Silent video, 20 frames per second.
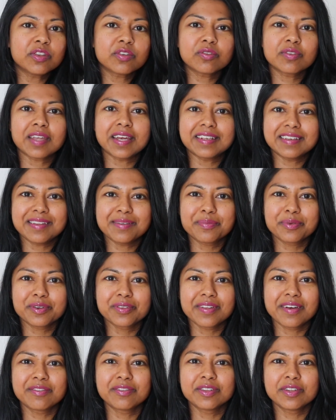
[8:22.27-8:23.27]
through that deeper
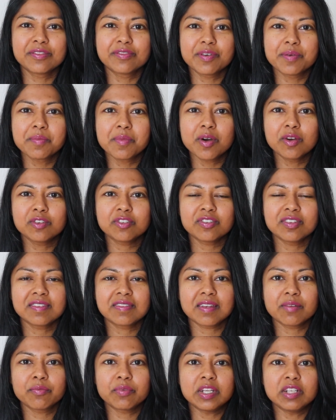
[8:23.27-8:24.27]
level of
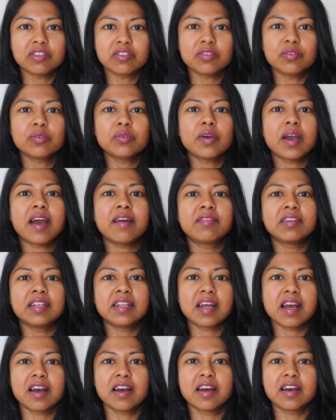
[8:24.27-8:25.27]
emotions and we do have an
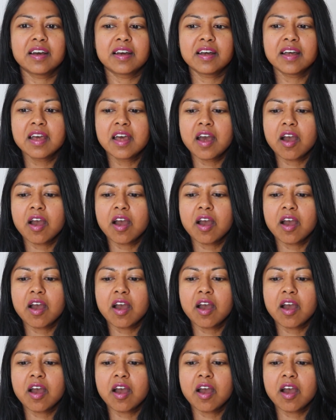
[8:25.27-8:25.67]
uh,